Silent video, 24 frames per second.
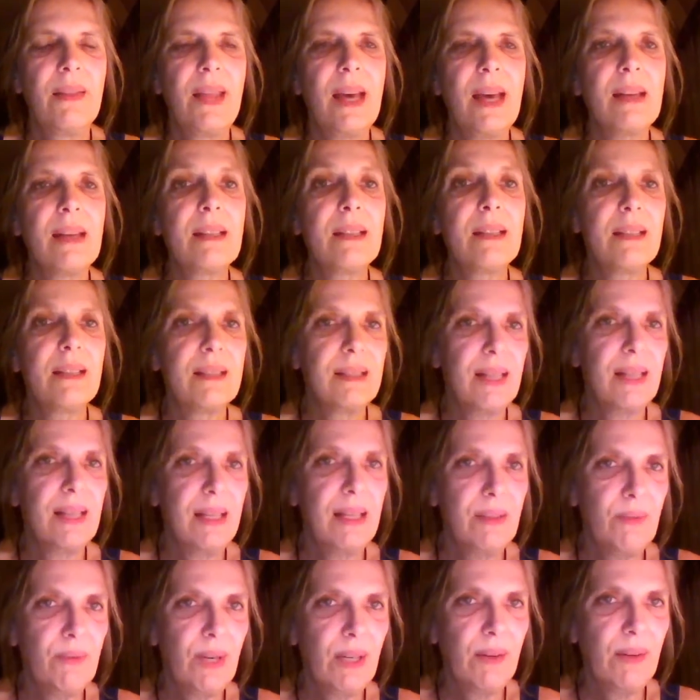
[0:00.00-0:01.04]
That is
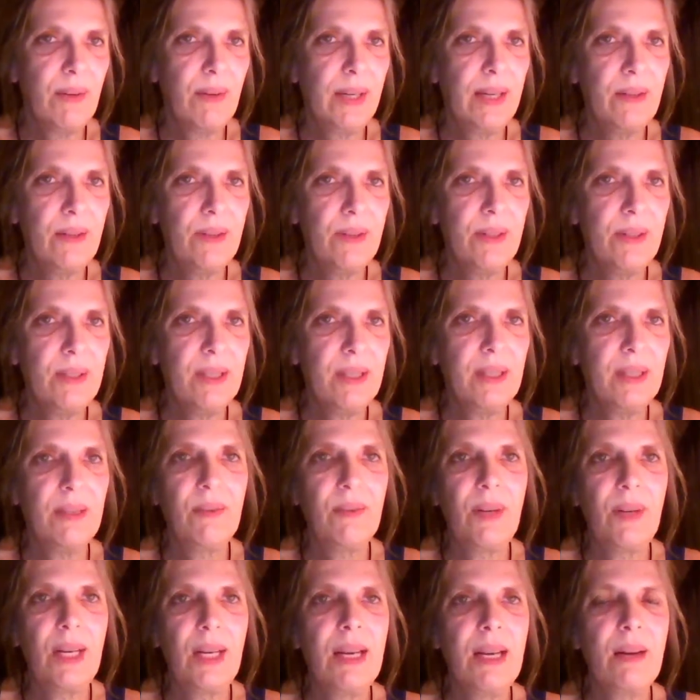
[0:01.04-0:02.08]
state regulation, and I
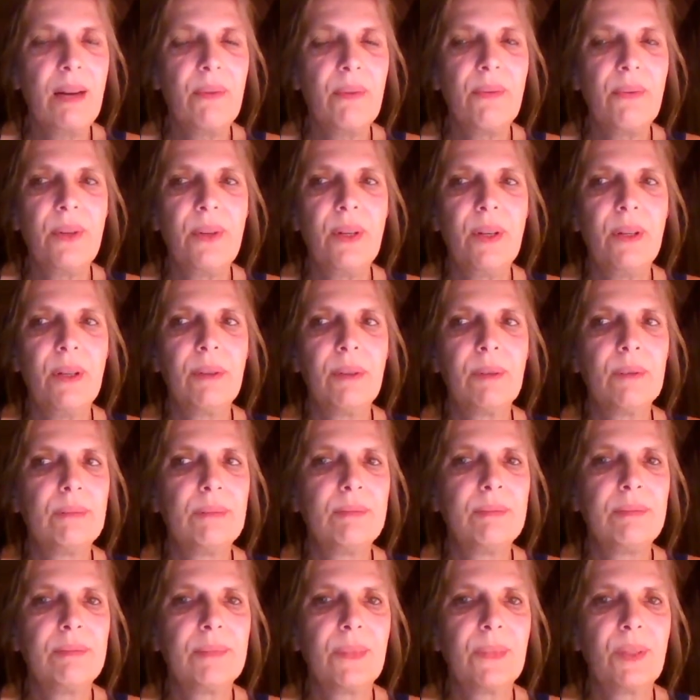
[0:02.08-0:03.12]
really have no
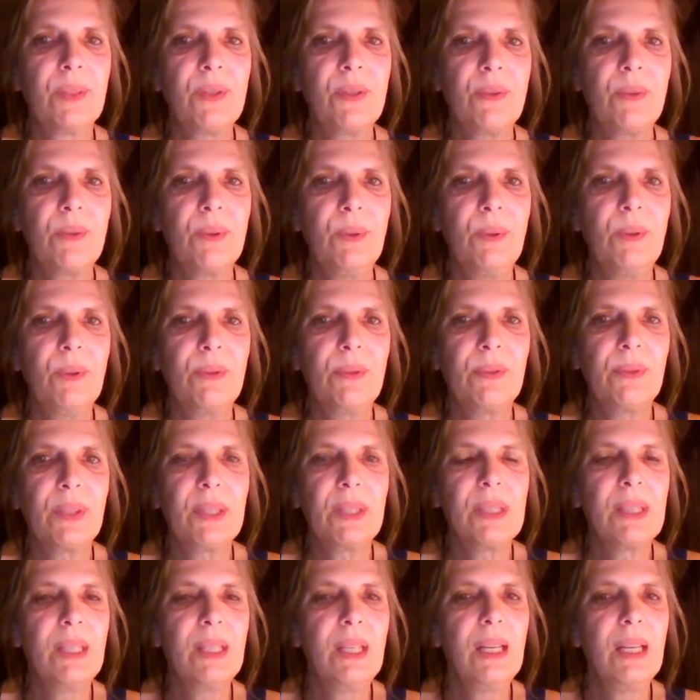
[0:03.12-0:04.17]
control over
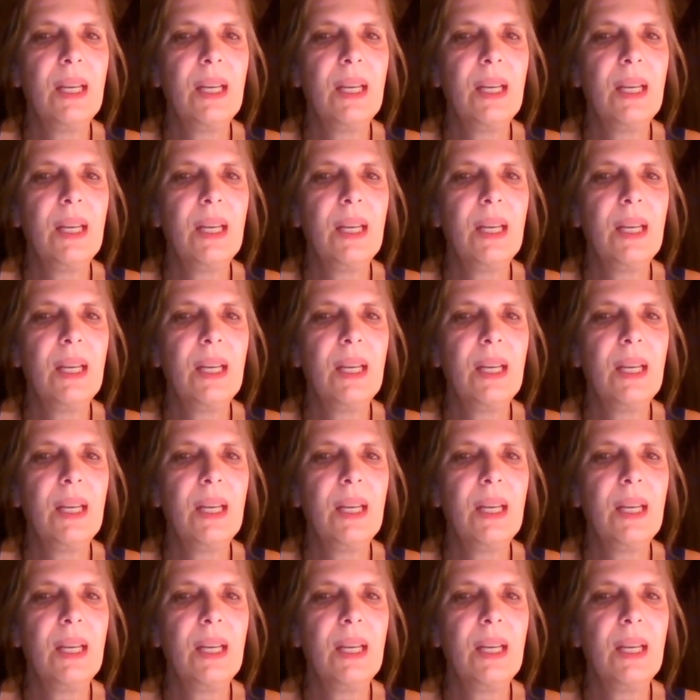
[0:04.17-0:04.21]
it.